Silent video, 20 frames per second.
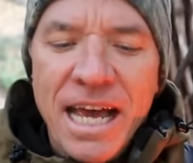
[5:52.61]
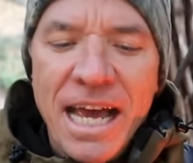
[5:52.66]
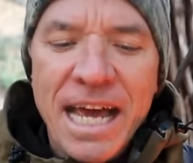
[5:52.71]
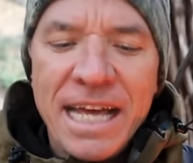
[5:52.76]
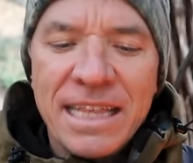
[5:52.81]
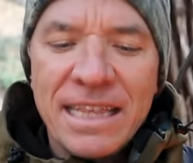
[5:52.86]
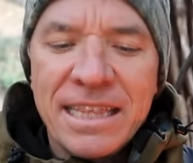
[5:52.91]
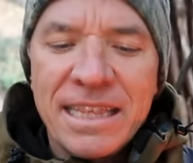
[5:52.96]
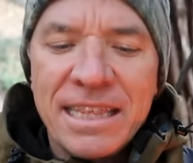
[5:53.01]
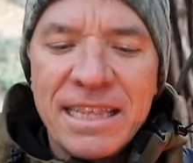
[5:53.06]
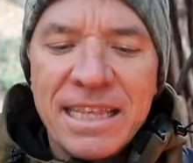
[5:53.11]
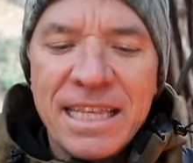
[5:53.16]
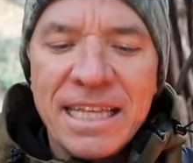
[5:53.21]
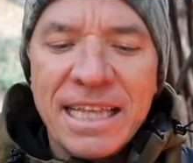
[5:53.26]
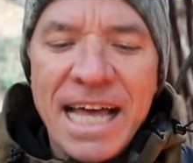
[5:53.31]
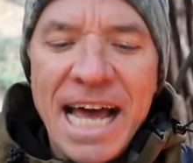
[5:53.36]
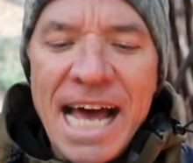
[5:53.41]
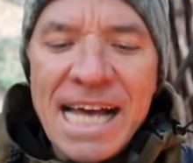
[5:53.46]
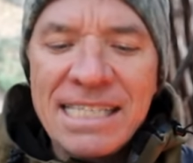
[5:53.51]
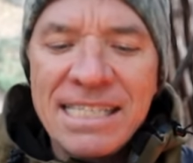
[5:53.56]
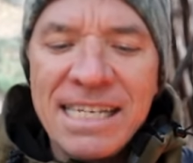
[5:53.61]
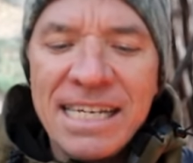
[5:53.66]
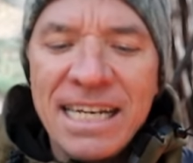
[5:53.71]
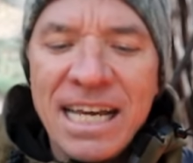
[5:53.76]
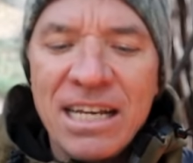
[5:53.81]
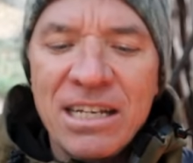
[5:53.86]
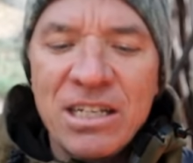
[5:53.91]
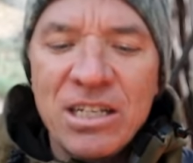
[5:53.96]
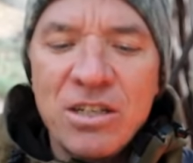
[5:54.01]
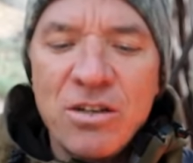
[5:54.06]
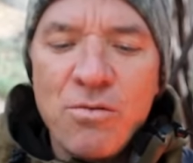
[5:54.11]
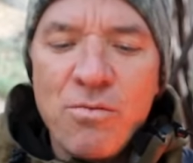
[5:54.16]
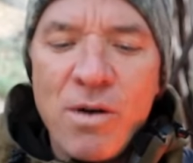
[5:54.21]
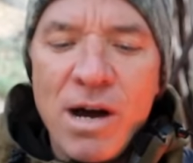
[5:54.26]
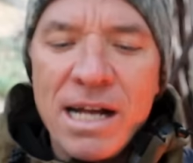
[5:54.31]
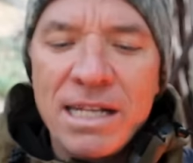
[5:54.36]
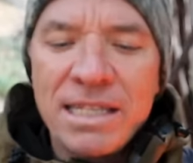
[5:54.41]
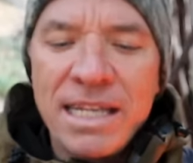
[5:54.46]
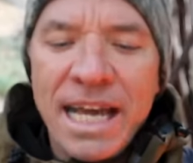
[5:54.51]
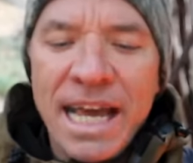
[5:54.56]
And the last thing I, you
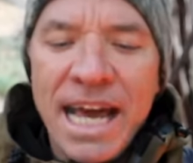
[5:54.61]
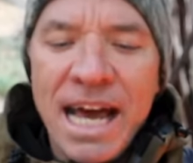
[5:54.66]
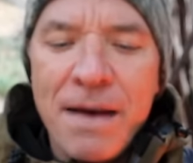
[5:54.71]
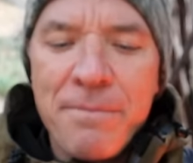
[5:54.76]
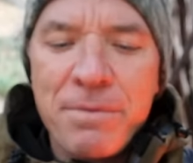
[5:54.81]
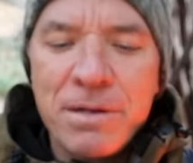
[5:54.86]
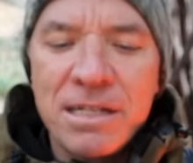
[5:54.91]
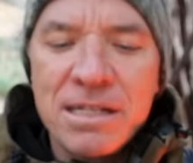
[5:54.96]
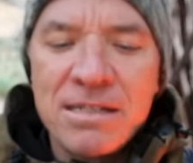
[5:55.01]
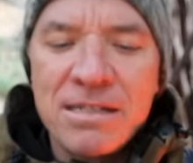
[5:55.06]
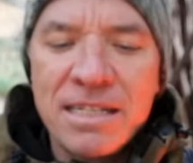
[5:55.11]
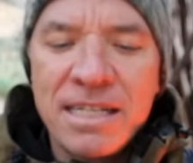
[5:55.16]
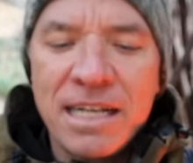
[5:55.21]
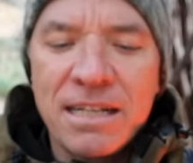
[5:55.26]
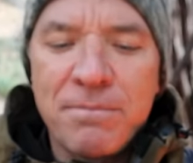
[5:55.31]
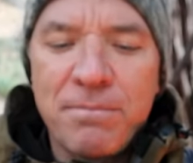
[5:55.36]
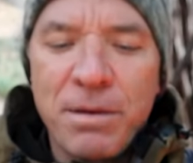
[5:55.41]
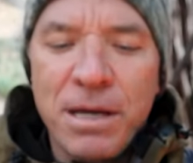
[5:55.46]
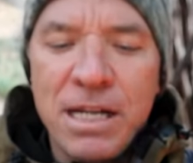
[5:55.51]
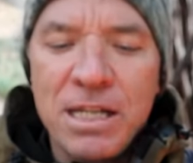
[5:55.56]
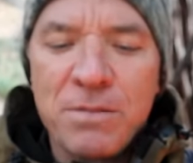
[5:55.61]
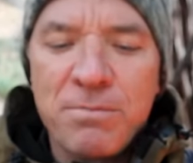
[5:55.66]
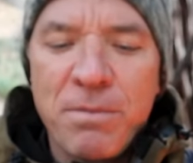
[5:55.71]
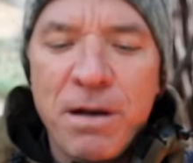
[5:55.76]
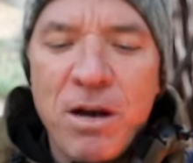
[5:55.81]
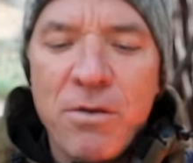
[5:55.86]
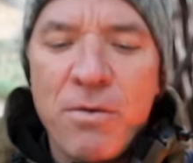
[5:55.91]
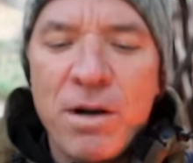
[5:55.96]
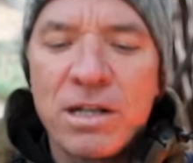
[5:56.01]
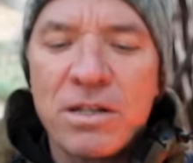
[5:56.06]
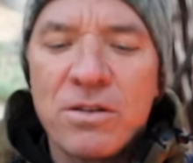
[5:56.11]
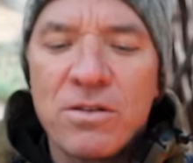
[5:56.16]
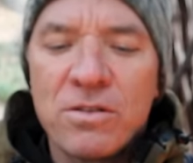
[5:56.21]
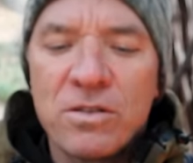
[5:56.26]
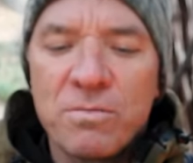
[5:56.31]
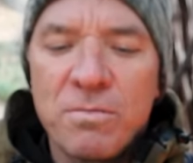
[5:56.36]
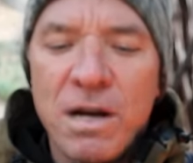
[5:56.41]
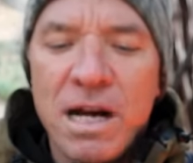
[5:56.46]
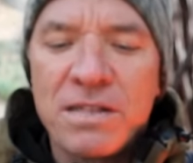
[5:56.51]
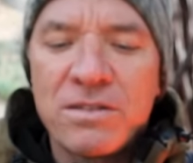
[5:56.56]
want to happen is get pinched by one of
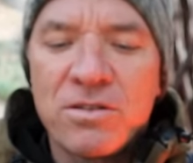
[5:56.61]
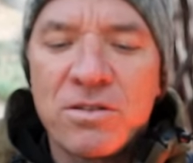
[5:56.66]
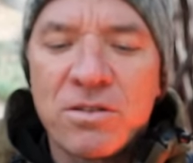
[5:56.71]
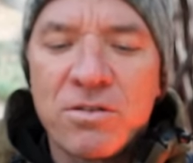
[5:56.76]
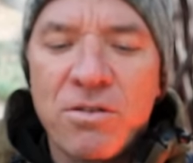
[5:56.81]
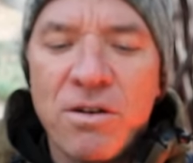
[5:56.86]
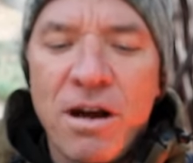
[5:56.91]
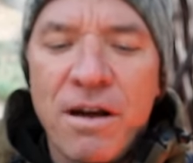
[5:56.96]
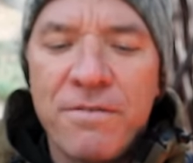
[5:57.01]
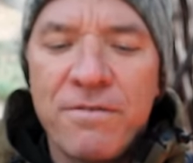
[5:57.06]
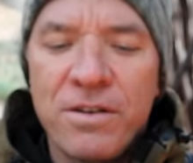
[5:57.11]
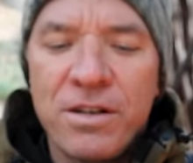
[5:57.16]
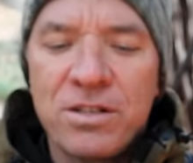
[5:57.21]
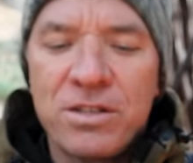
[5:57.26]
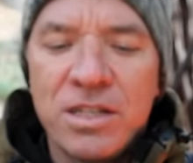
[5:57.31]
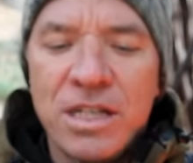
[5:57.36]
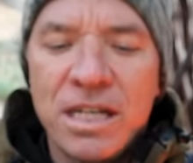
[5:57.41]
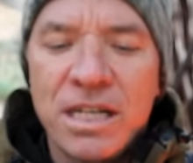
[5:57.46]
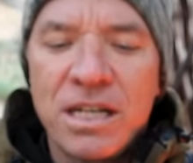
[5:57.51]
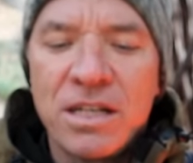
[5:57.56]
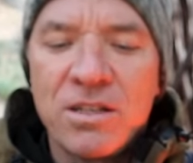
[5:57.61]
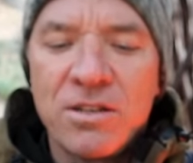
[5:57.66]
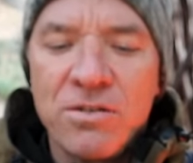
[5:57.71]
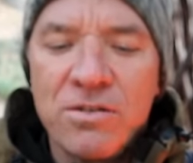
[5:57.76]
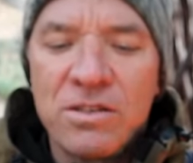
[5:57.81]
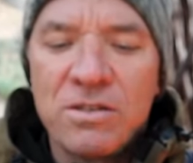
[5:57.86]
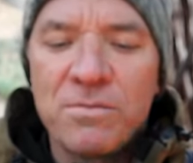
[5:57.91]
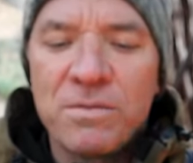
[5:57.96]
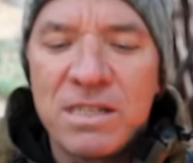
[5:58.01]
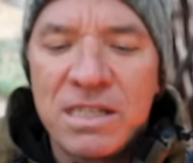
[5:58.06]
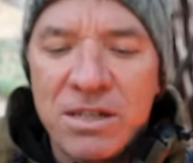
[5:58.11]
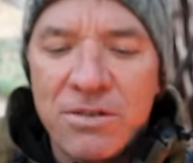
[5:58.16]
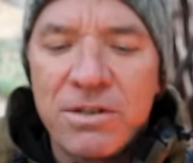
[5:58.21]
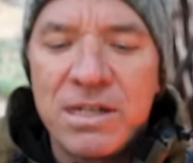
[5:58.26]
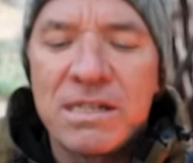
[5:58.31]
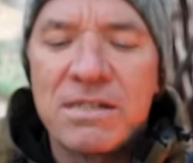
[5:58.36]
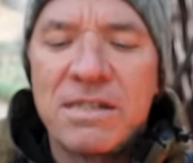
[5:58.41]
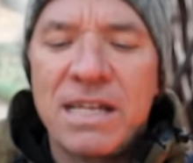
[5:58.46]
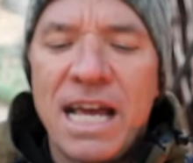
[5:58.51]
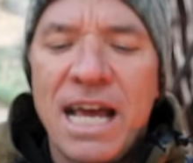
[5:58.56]
those monster crawfish. It could do some
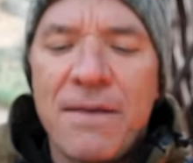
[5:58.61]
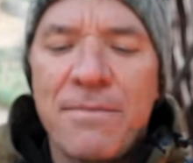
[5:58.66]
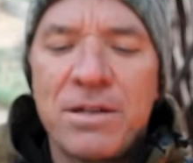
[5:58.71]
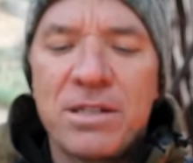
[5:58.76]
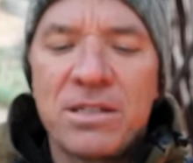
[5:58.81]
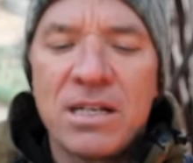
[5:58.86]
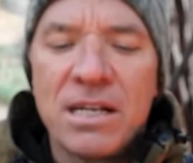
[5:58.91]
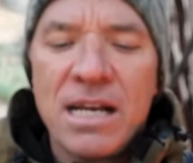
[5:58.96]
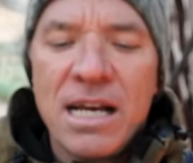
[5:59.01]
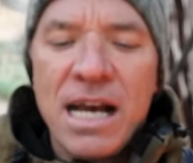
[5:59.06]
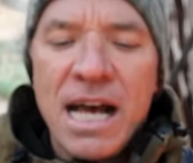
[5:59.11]
serious damage.